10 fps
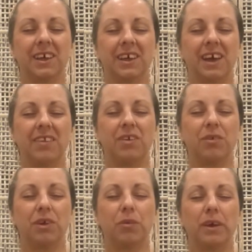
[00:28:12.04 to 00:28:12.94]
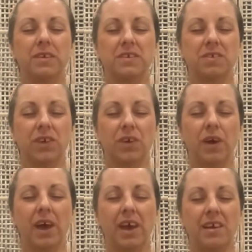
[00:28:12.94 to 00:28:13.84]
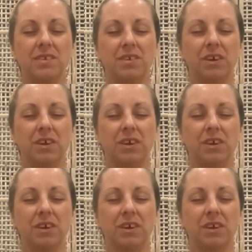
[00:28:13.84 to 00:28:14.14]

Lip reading: at the request for your hands-on